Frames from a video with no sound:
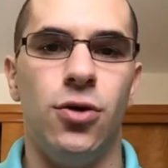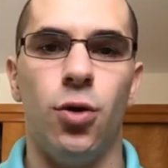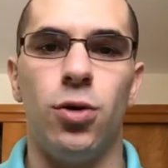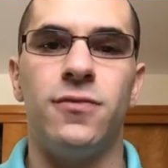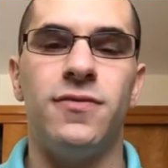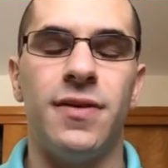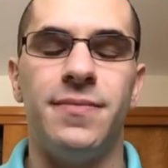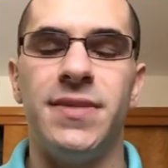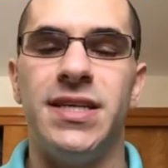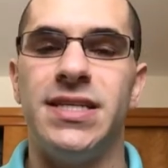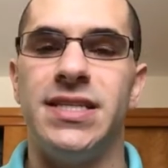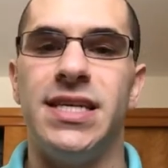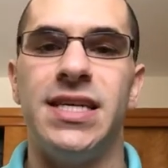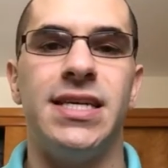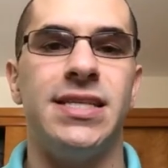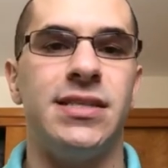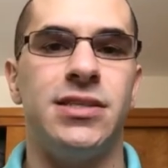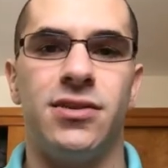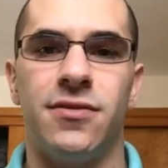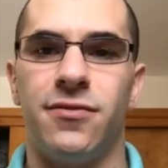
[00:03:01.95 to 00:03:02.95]
The goal of
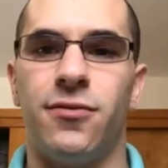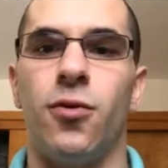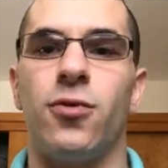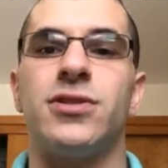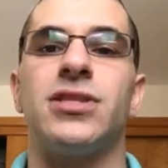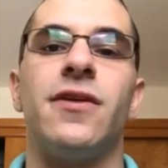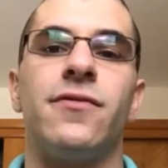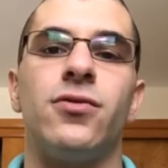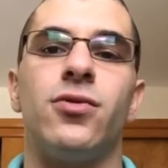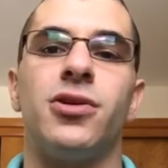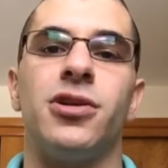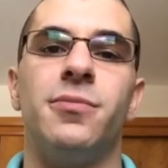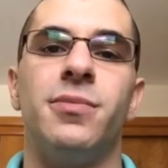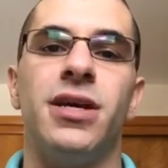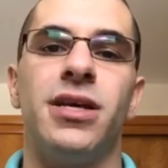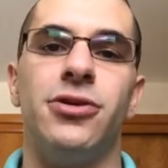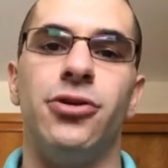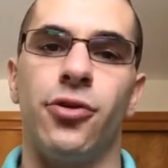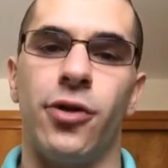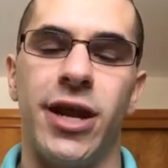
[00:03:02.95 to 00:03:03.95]
MDT isn't to force everyone to
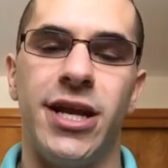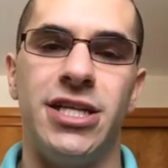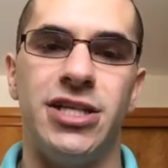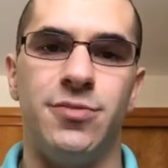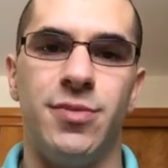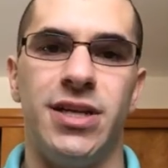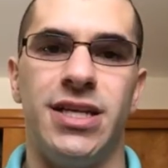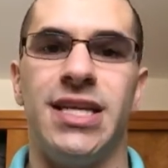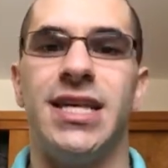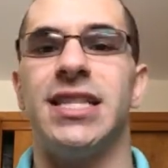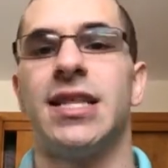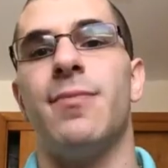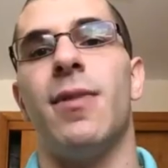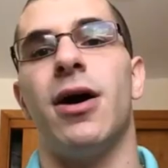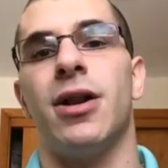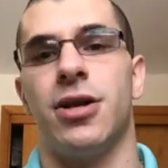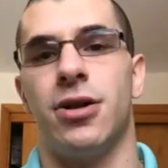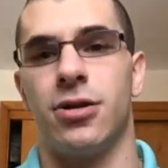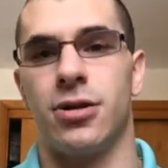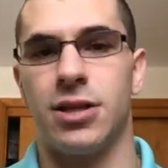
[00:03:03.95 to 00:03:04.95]
be a derangement and get them
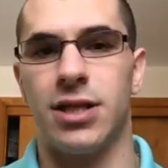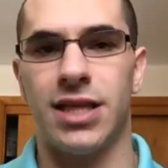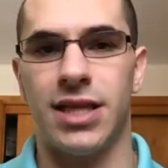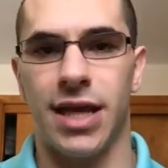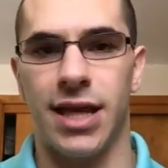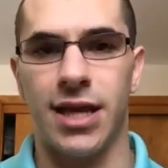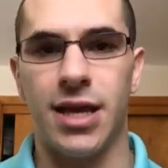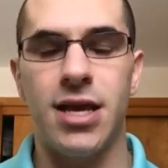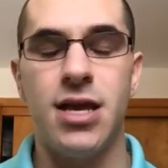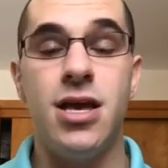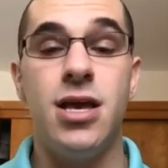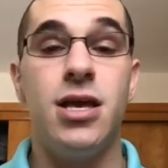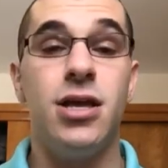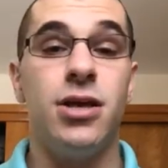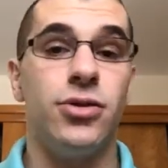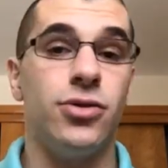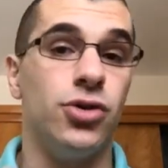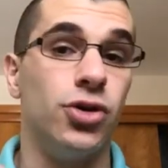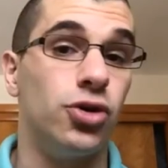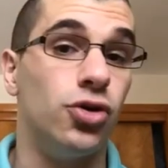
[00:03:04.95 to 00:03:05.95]
out of your clinic.
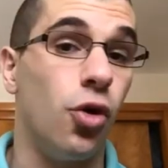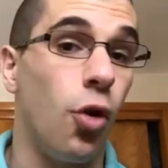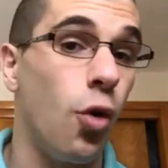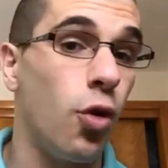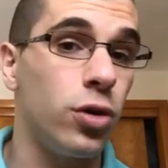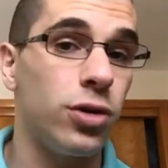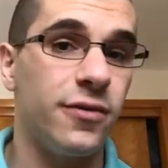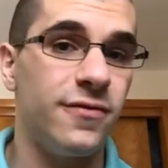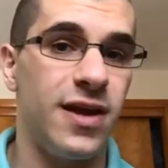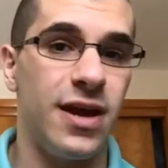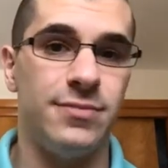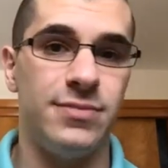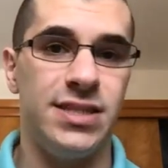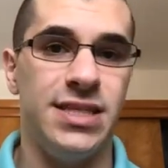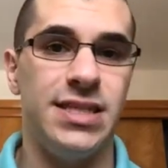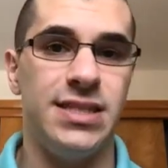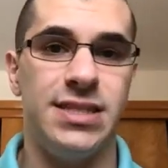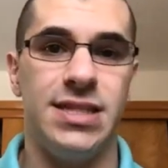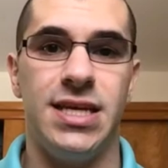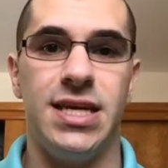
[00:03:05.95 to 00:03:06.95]
The goal of
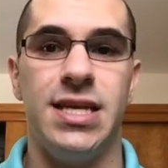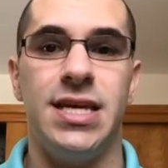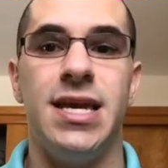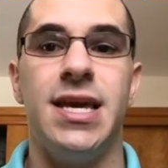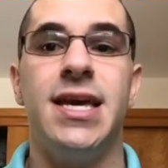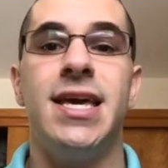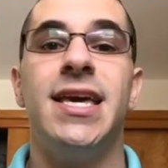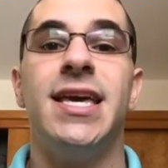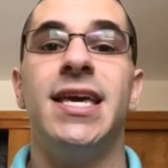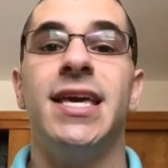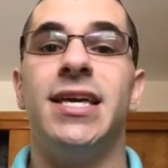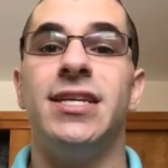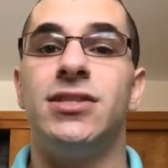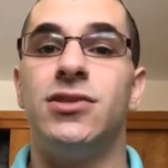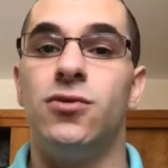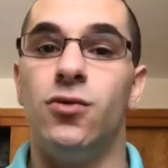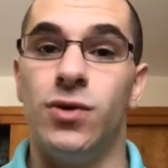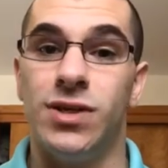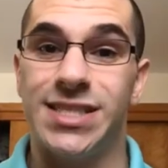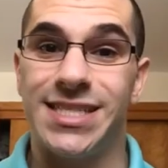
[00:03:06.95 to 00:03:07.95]
MDT
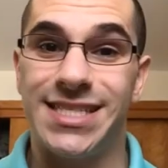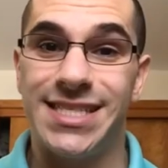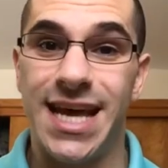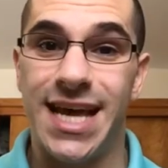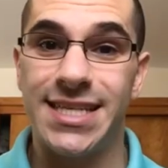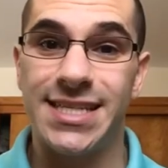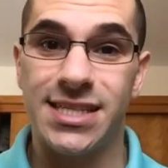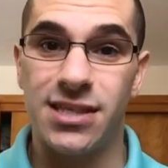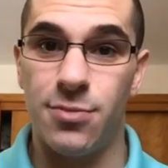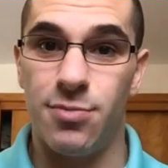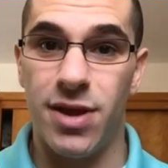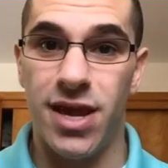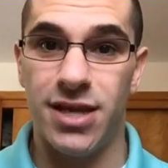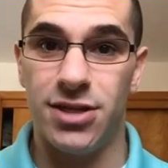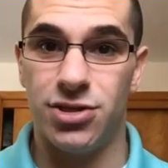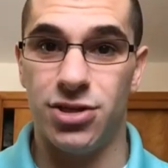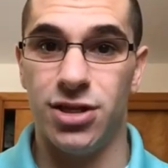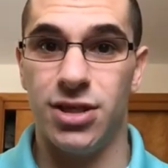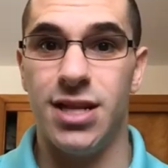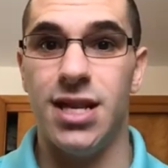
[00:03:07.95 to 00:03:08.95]
is to assess the
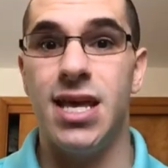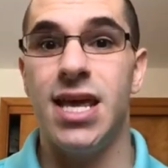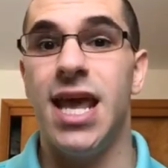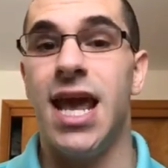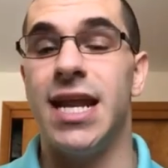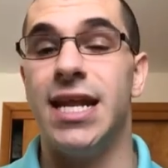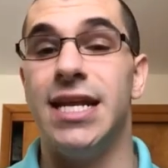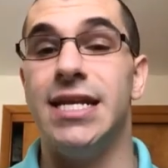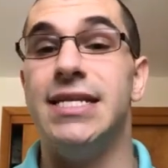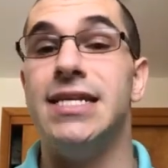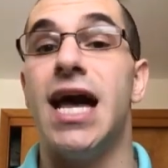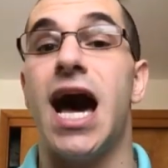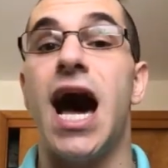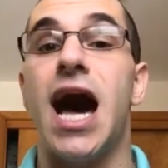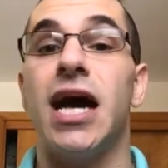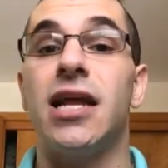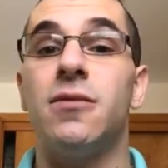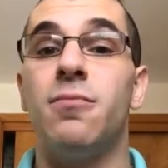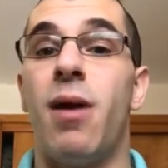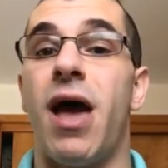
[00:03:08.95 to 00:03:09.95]
patient in a
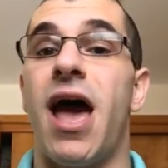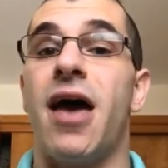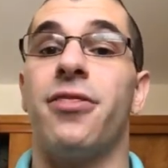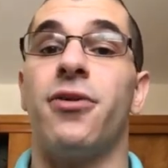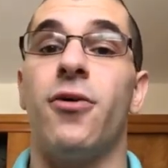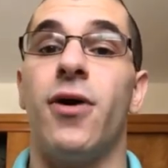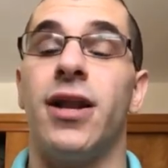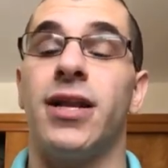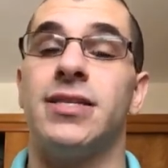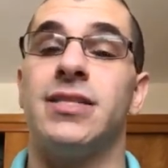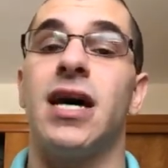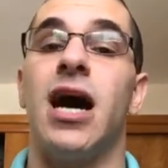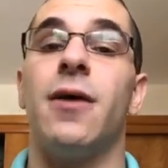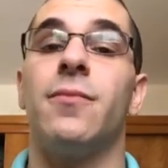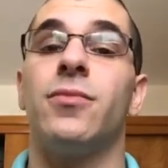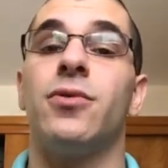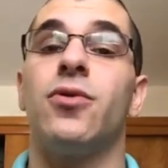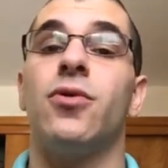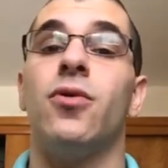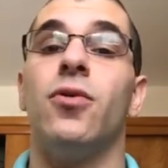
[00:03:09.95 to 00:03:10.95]

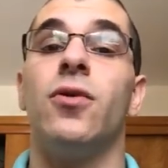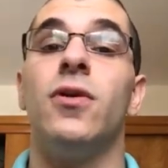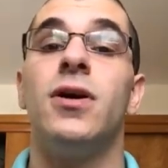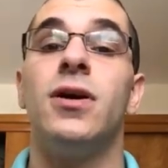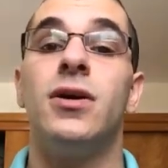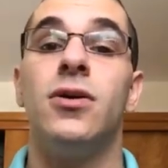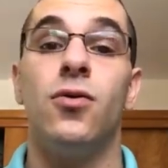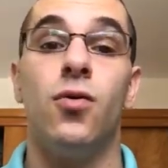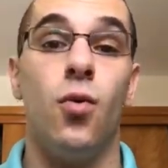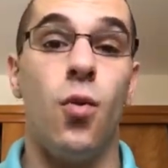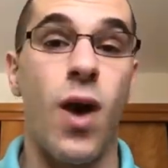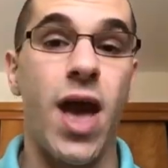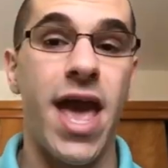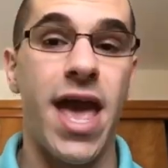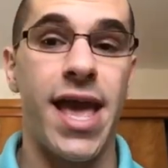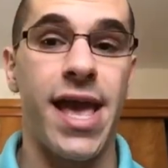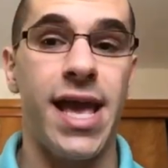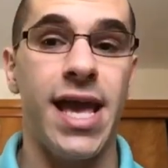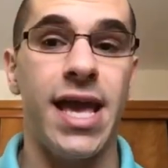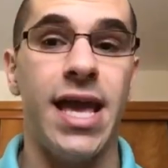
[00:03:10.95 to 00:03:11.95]
non-pathoanatomical
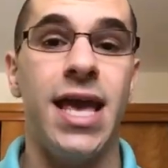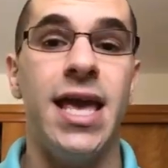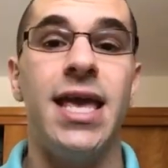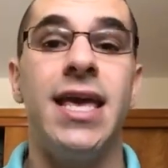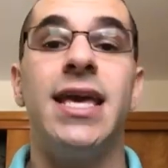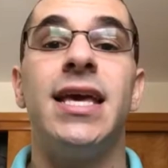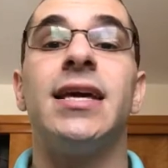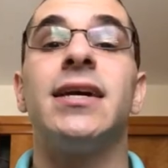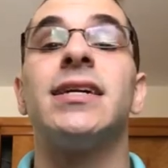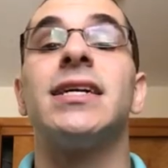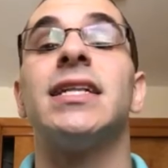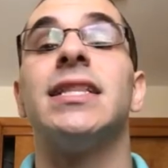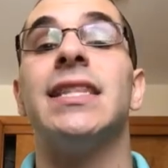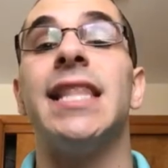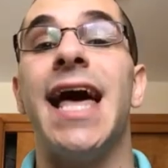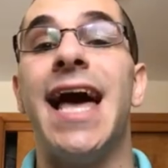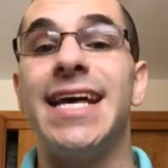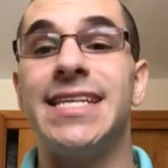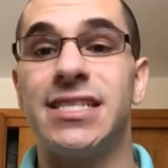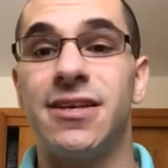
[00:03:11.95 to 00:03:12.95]
way,
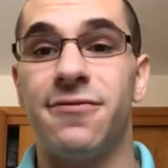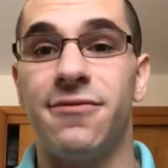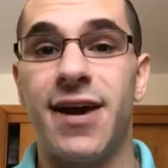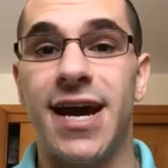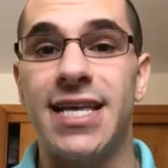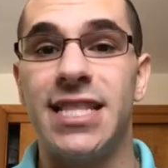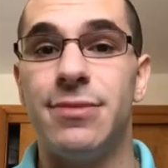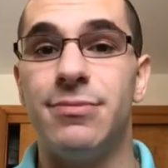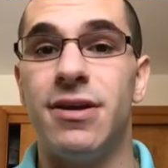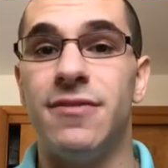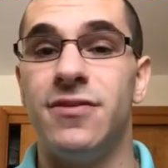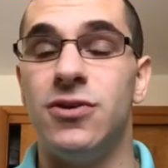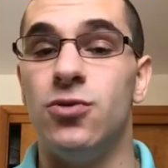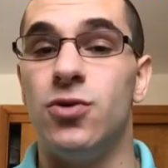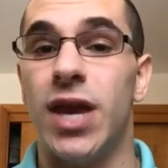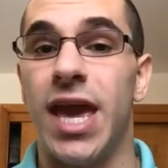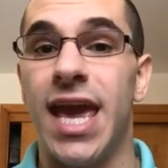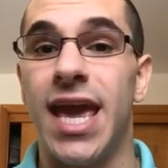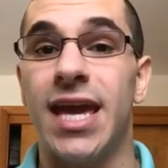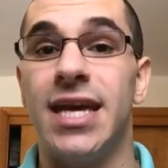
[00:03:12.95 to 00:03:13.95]
classify them if
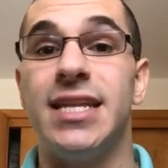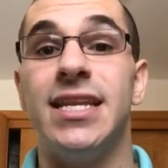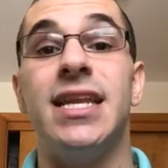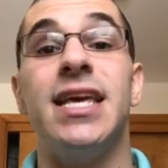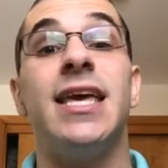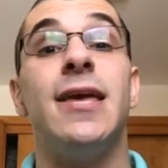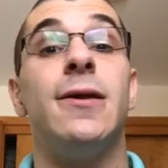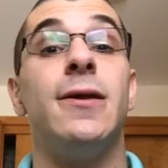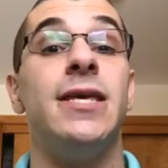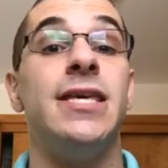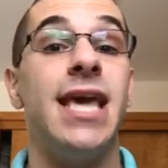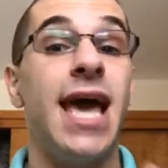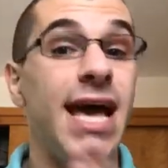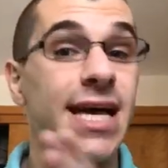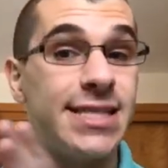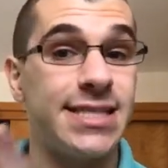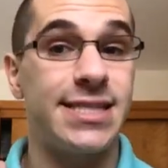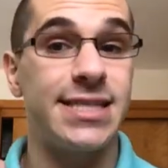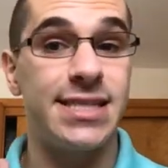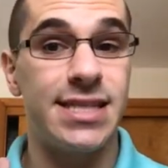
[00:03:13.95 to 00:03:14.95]
you can,
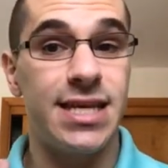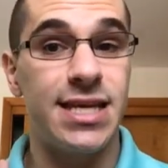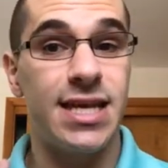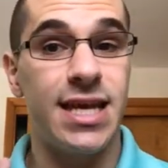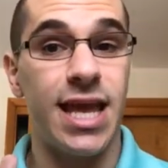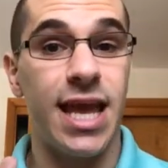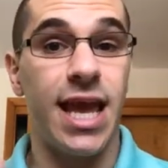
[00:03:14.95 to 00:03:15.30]
yes,